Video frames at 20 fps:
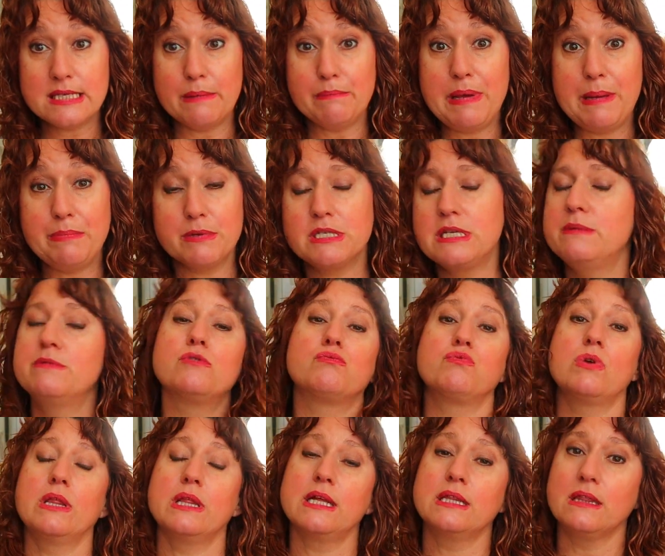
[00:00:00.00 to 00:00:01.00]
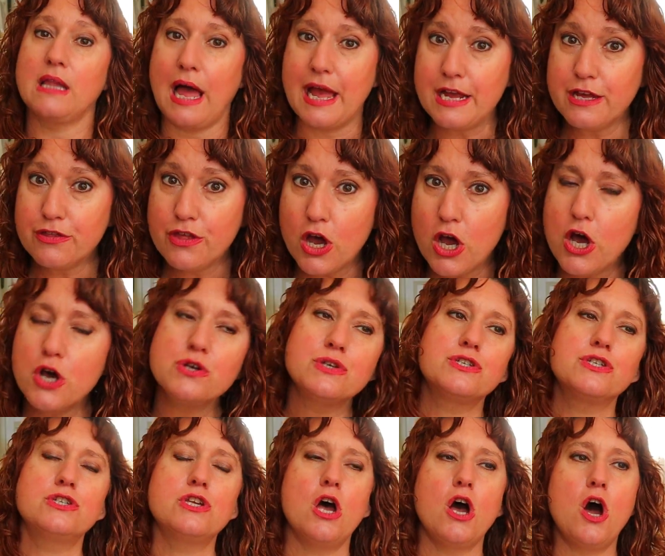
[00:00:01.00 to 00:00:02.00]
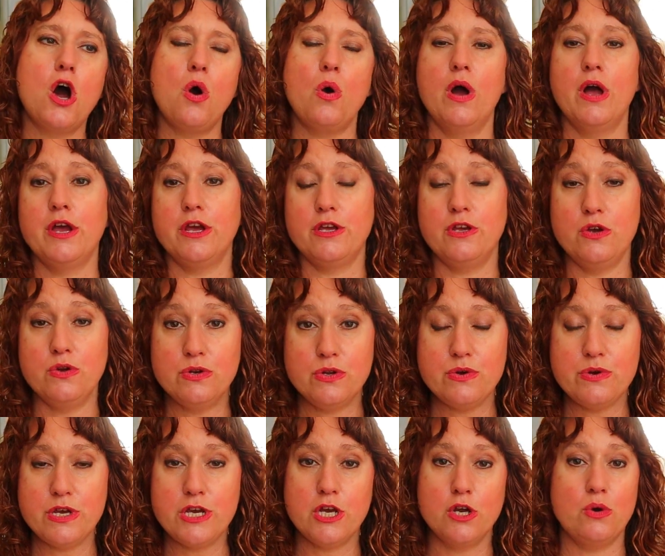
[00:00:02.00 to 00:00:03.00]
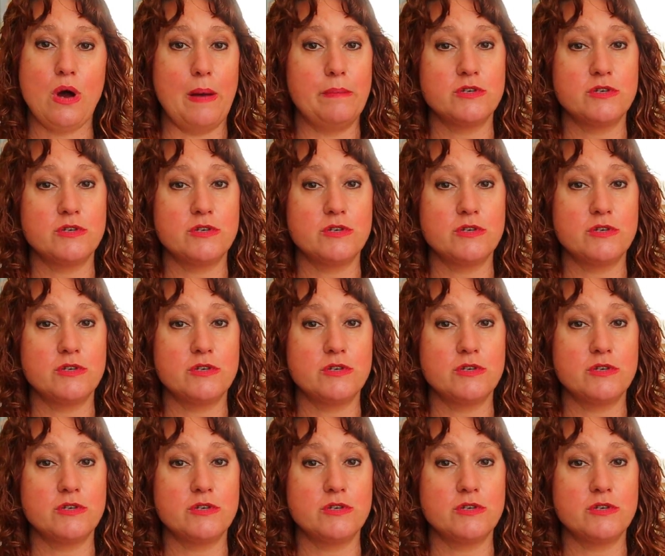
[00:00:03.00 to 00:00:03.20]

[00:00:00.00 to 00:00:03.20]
Some people seem to really like those, so you do you.